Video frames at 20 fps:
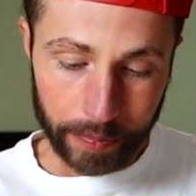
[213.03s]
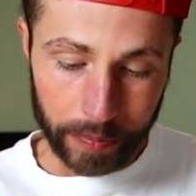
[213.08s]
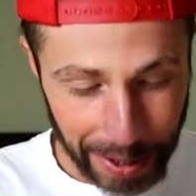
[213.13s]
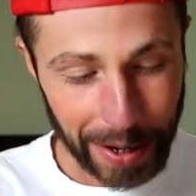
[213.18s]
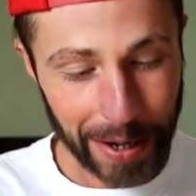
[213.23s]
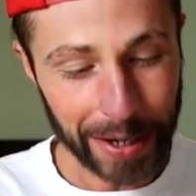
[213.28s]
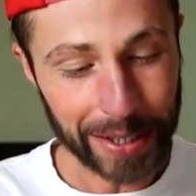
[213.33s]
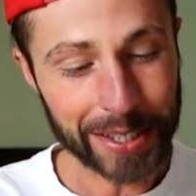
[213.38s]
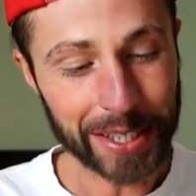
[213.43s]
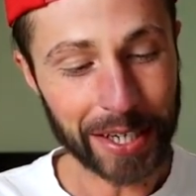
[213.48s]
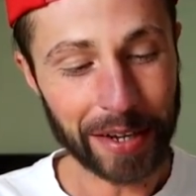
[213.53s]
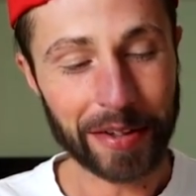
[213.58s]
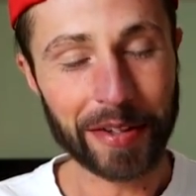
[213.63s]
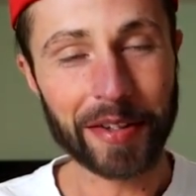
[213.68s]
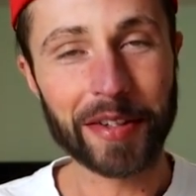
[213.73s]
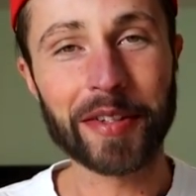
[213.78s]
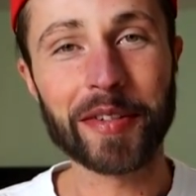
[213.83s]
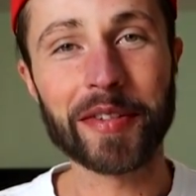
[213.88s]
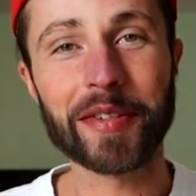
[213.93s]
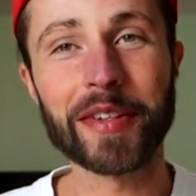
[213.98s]
Oh, just
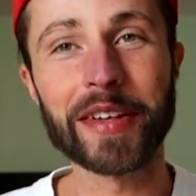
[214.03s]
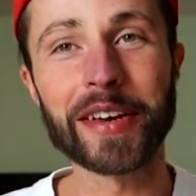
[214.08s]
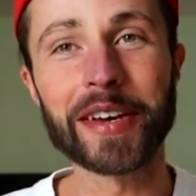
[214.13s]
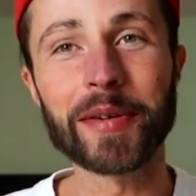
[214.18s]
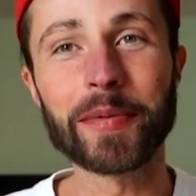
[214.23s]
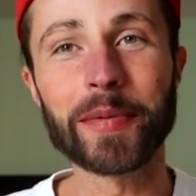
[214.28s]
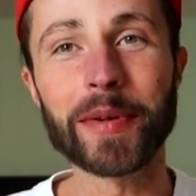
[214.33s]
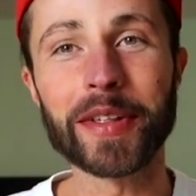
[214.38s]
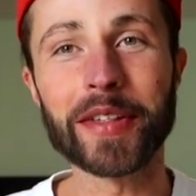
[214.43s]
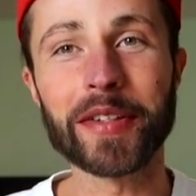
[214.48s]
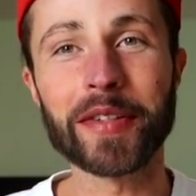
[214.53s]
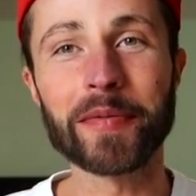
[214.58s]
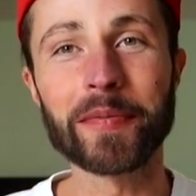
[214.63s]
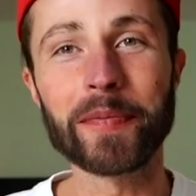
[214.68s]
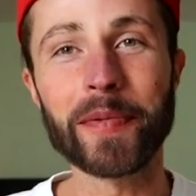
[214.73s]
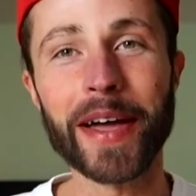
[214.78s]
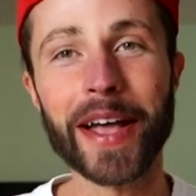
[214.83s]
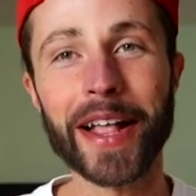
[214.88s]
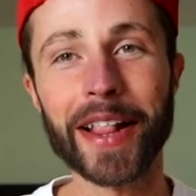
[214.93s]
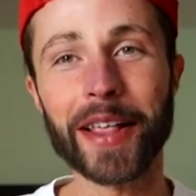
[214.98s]
the cinnamon
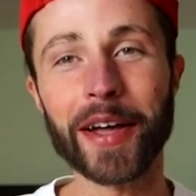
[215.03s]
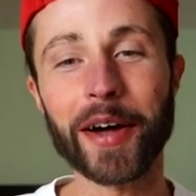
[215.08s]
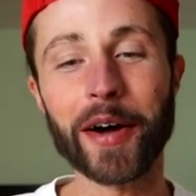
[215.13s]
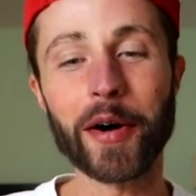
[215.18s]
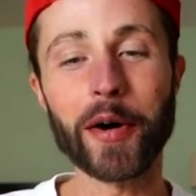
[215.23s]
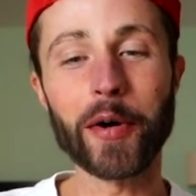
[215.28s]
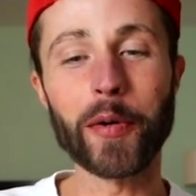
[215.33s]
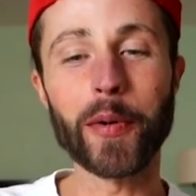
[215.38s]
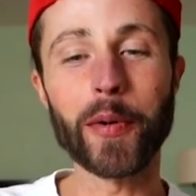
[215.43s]
smell. Oh,